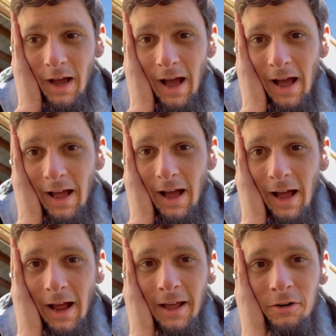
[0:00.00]
I,
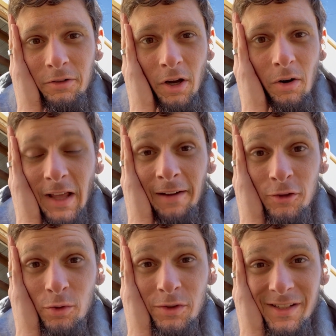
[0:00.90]
I don't know. Have
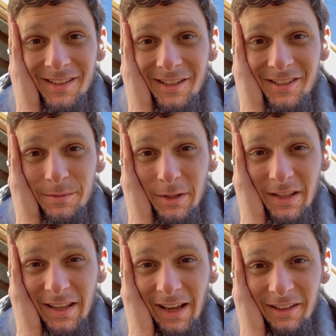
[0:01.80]
you seen this to be
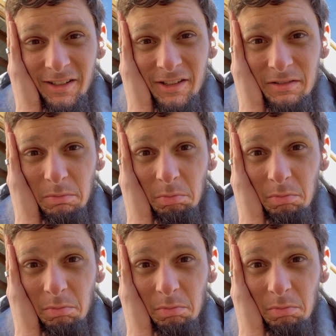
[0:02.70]
the case?